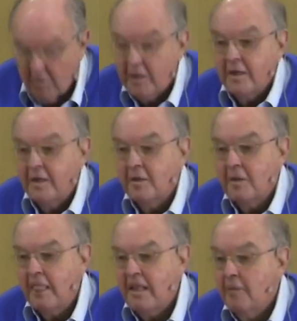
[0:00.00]
to one another,
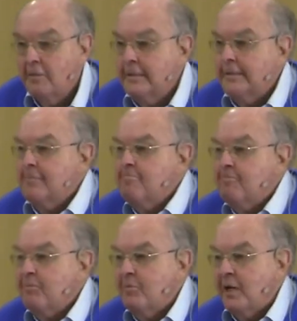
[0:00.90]

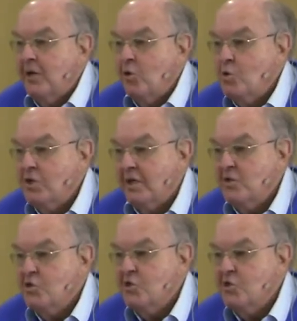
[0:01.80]
being naughty and